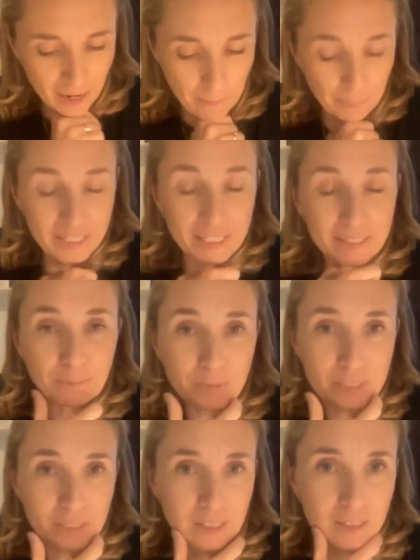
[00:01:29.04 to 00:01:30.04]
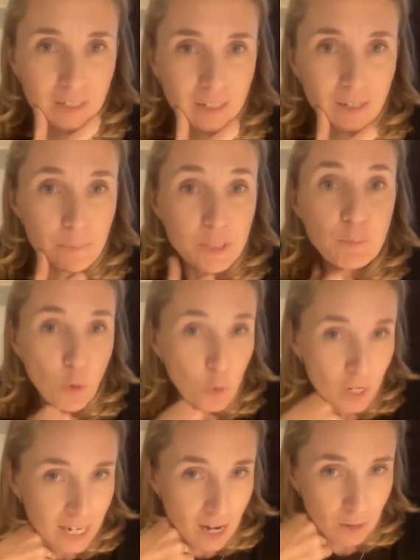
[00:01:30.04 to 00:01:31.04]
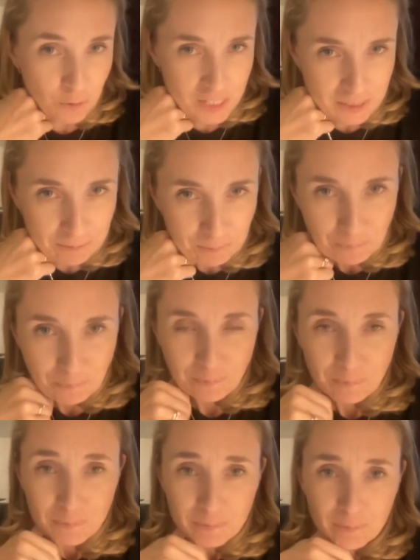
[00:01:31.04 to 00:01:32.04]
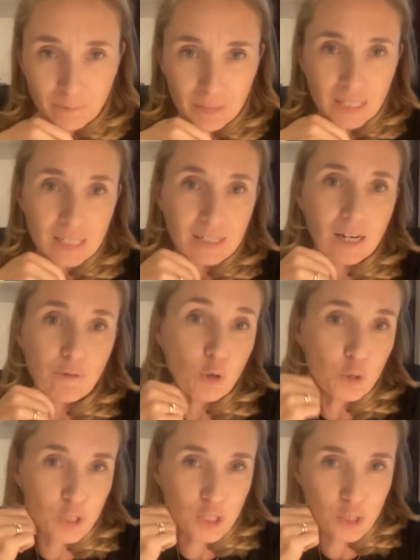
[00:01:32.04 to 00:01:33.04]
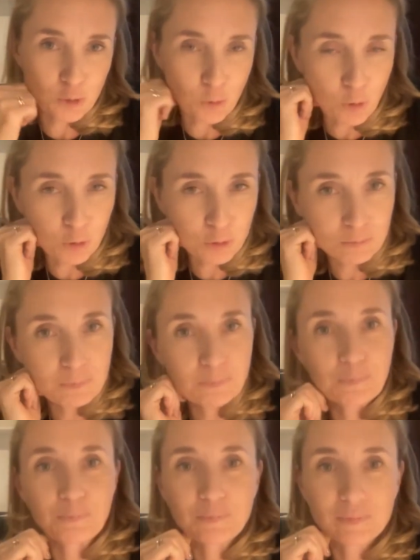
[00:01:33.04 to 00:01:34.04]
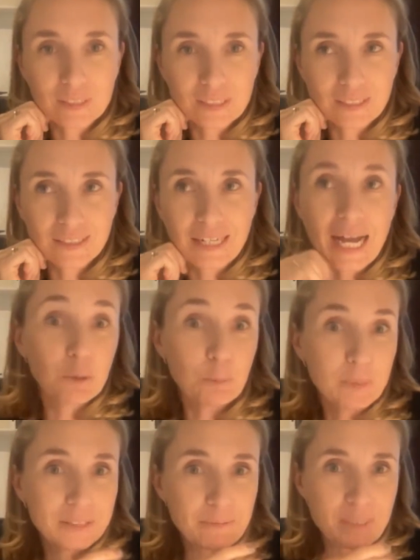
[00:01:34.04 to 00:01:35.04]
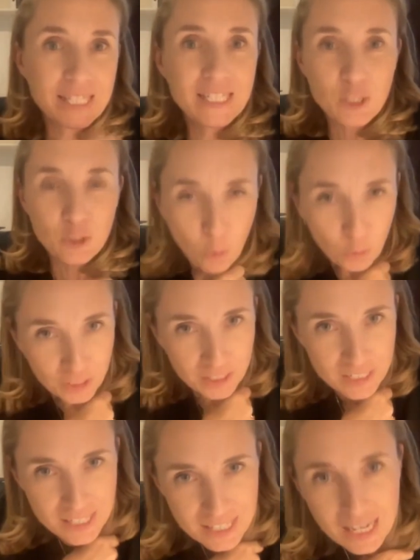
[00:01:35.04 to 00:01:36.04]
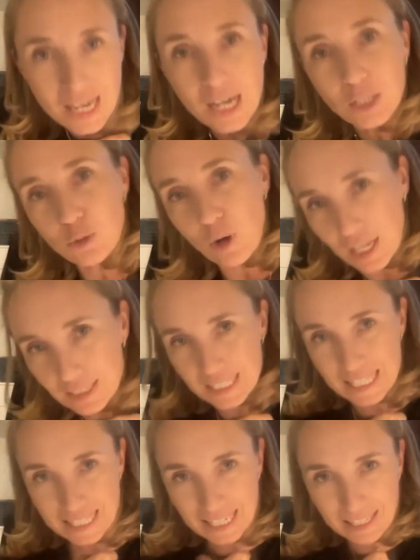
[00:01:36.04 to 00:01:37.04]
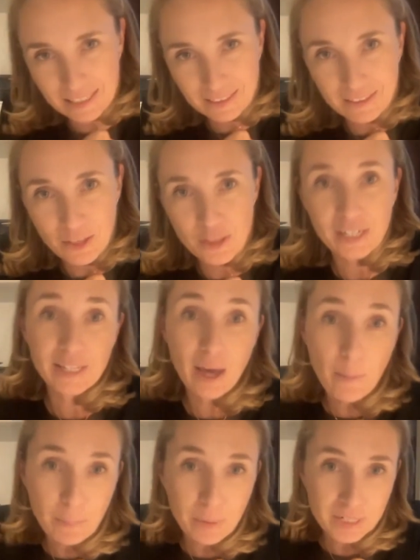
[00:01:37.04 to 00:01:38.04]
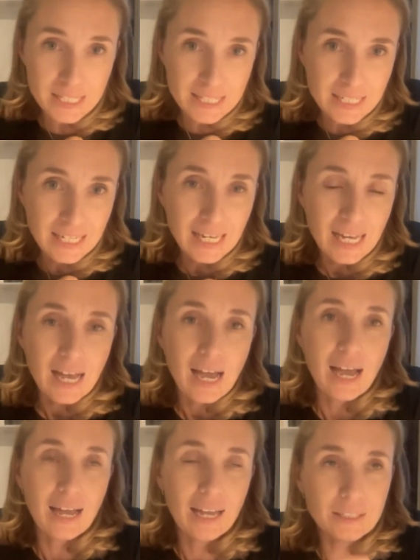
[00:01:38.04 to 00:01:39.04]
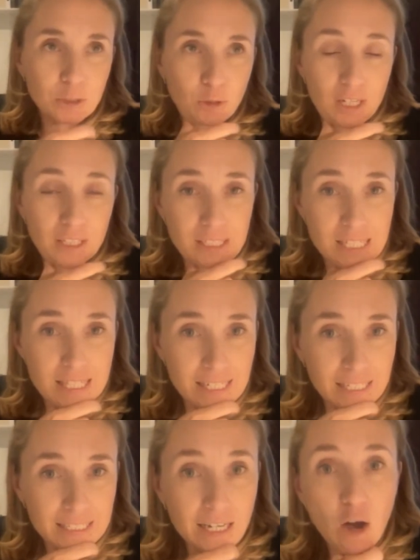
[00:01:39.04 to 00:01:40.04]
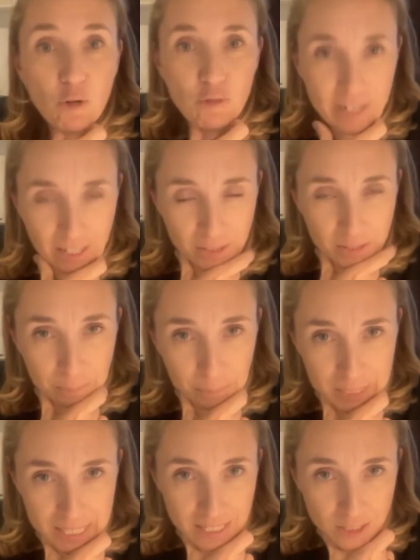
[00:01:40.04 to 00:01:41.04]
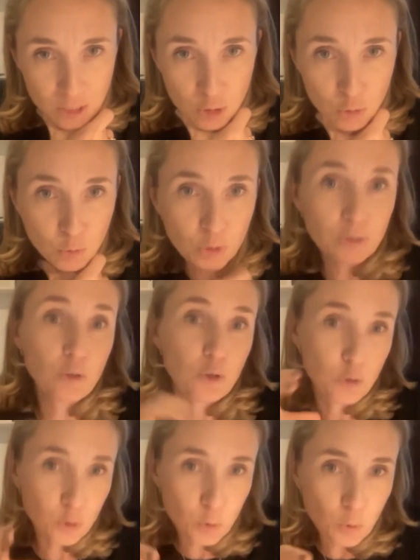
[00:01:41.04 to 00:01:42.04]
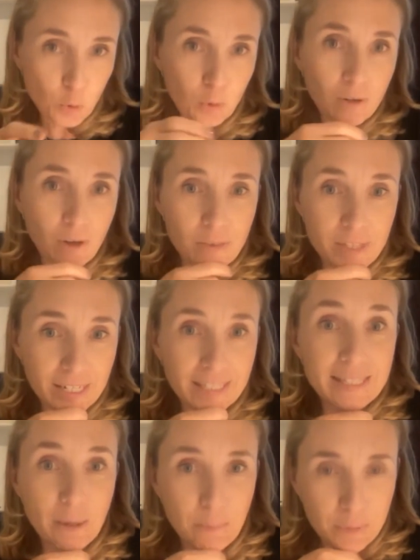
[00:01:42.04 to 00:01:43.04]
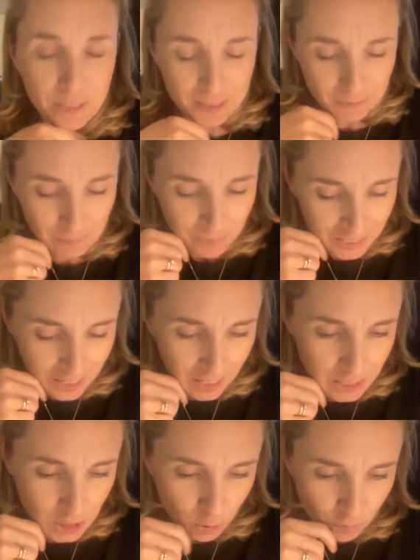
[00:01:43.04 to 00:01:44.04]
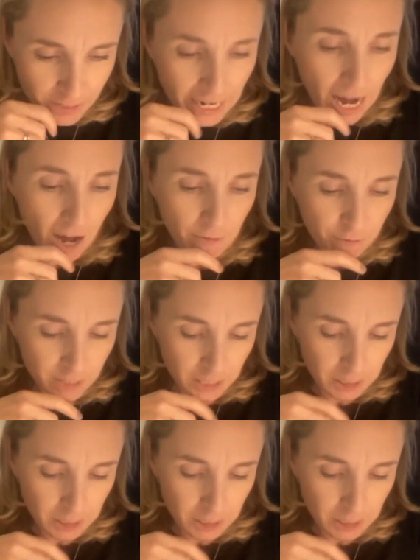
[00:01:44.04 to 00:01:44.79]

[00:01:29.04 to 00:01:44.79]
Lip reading: company, Bespoke Accounting, focuses on helping business owners to understand their numbers and to understand how well their business is doing through the numbers. So we have